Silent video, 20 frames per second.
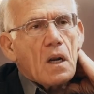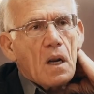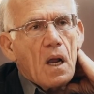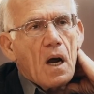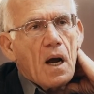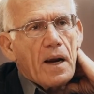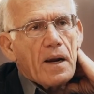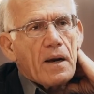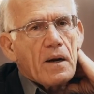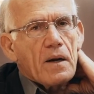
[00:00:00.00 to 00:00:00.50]

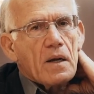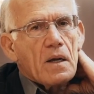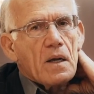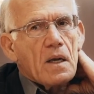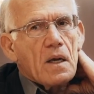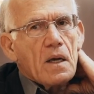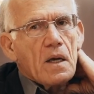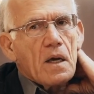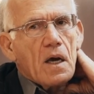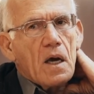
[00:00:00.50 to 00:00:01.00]
alike.
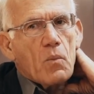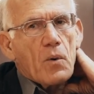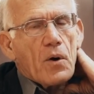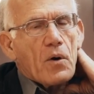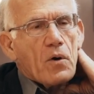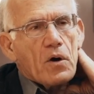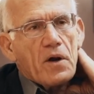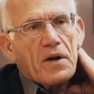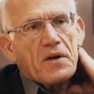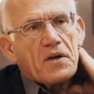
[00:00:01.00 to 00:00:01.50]
And we're
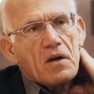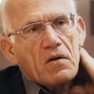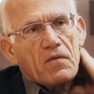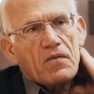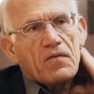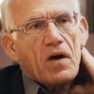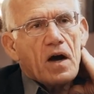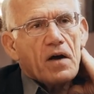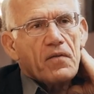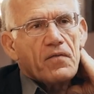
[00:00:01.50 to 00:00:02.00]
going to
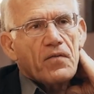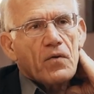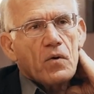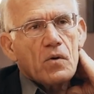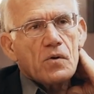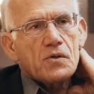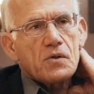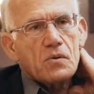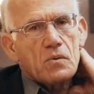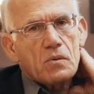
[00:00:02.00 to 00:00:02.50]
identify
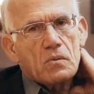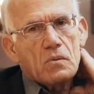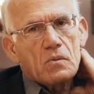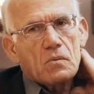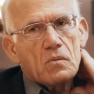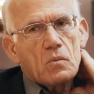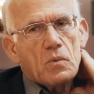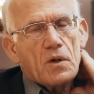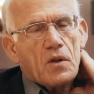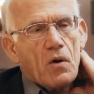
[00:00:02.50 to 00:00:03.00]
first
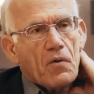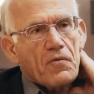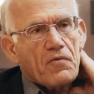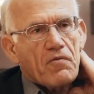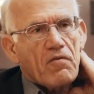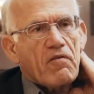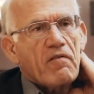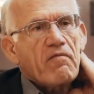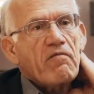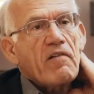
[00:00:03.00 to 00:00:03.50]
with our
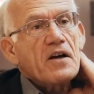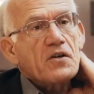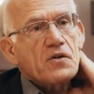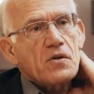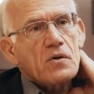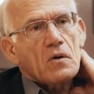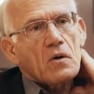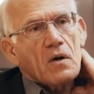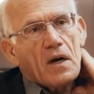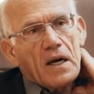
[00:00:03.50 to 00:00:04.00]

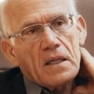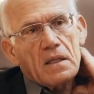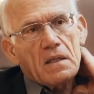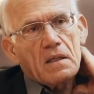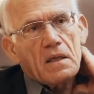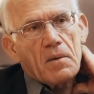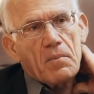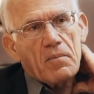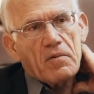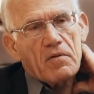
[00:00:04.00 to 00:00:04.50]
racial or
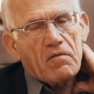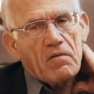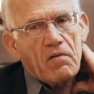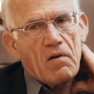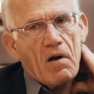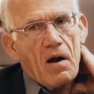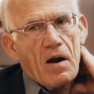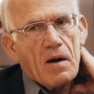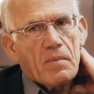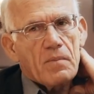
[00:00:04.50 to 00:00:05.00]
ethnic
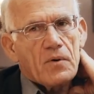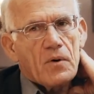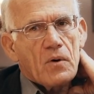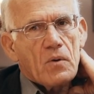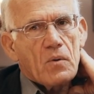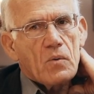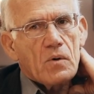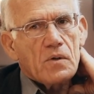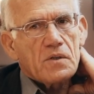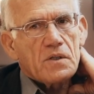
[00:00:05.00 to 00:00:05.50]
tribe. In
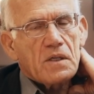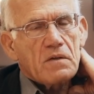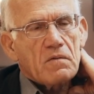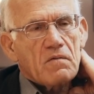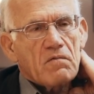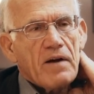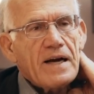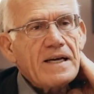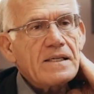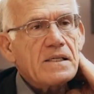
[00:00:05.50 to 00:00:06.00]
other words,
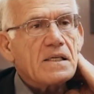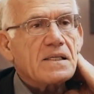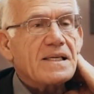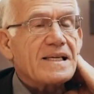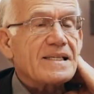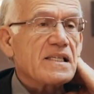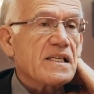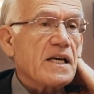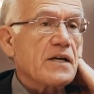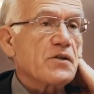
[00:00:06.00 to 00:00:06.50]
race is
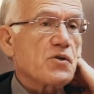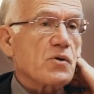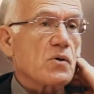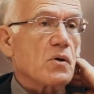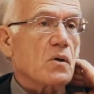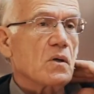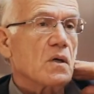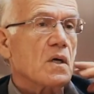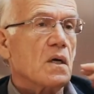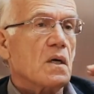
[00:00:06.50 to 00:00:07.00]

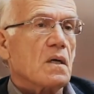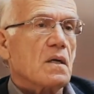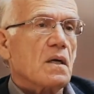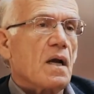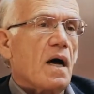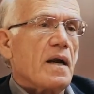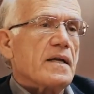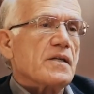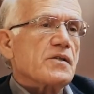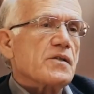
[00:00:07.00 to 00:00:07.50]
essential,
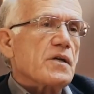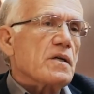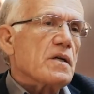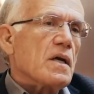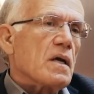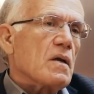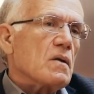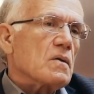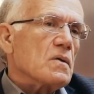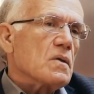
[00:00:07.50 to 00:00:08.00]
not
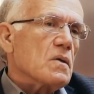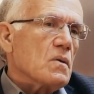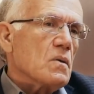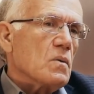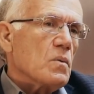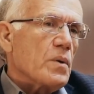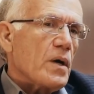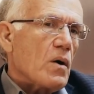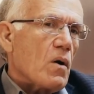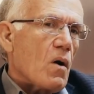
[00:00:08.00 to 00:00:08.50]
incidental to who
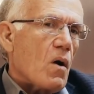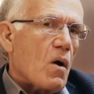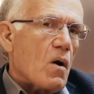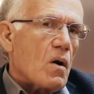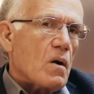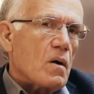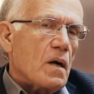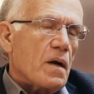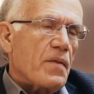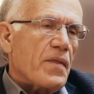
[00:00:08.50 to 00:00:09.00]
we are.
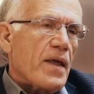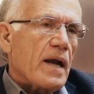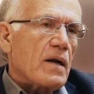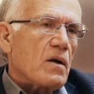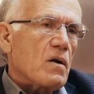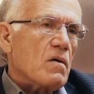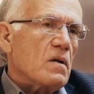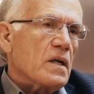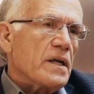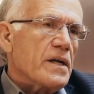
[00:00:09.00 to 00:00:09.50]
And that
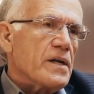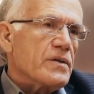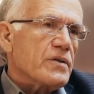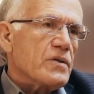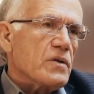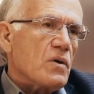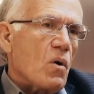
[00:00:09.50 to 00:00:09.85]
leads